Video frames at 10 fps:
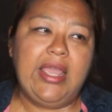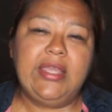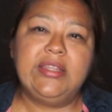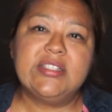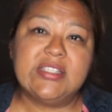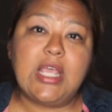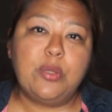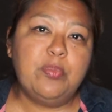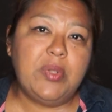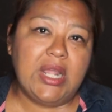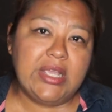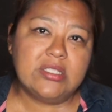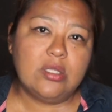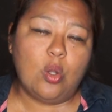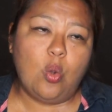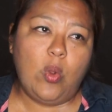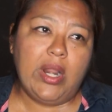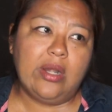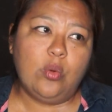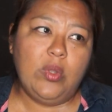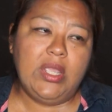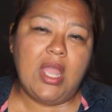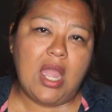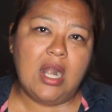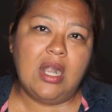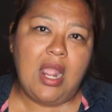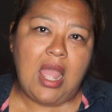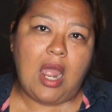in the same place where we are